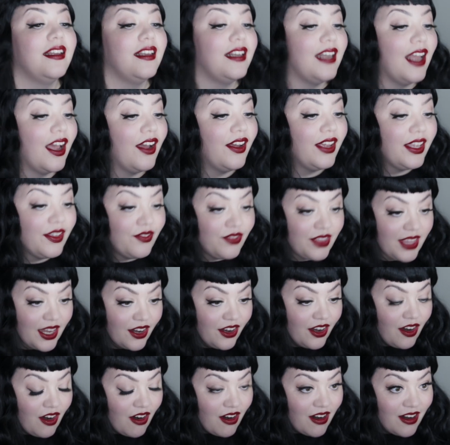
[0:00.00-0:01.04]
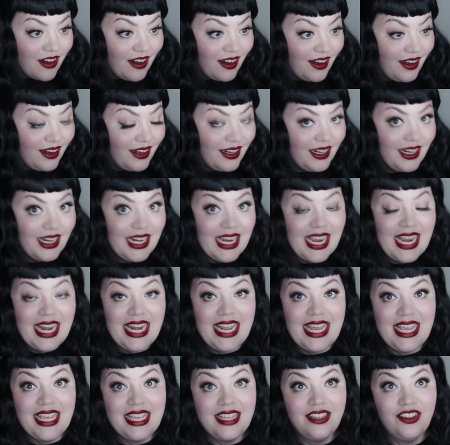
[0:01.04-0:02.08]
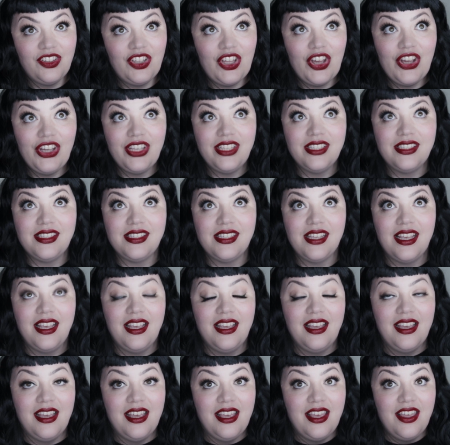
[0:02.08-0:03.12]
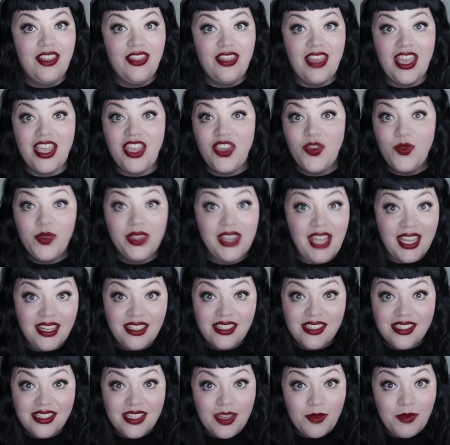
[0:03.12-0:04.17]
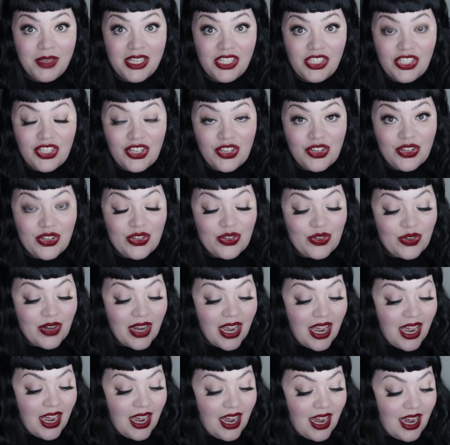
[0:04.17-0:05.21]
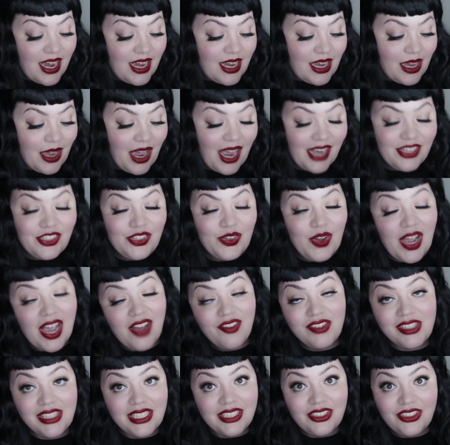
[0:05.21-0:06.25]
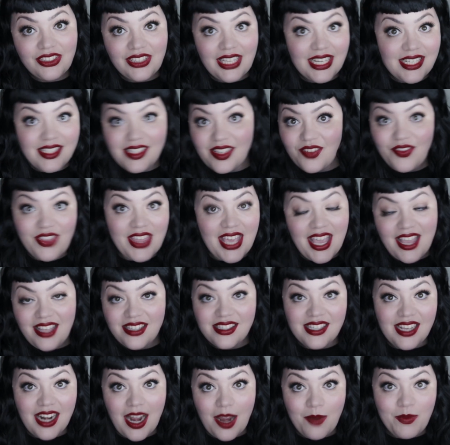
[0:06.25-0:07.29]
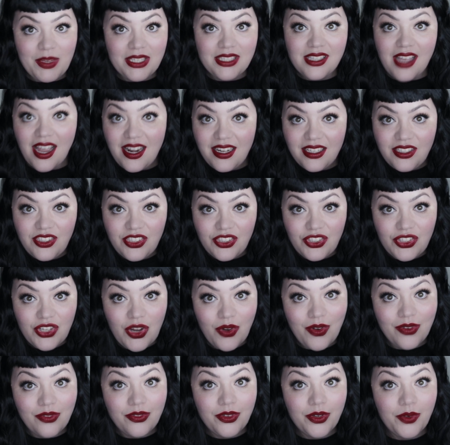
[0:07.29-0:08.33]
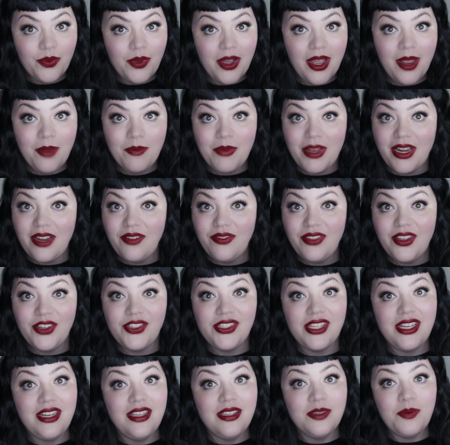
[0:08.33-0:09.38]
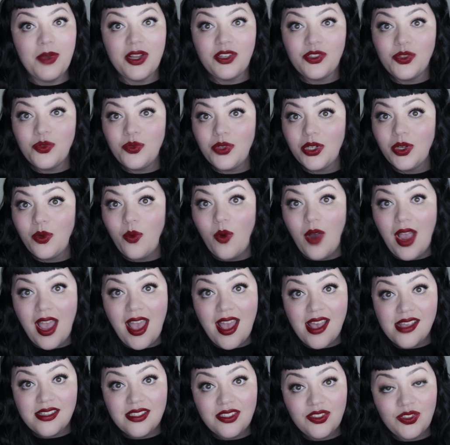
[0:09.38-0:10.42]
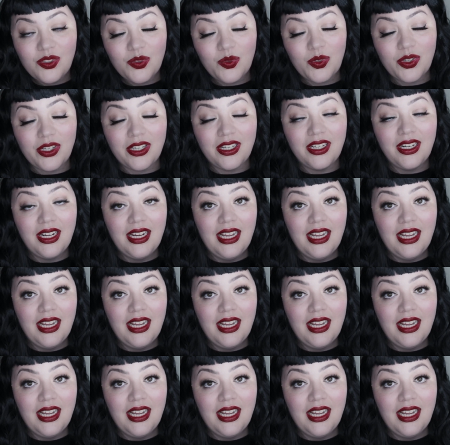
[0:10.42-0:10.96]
Now, if there are any looks that you would like to see me do, I do have a little list of things that I'm excited to show everyone, but if there's any special requests or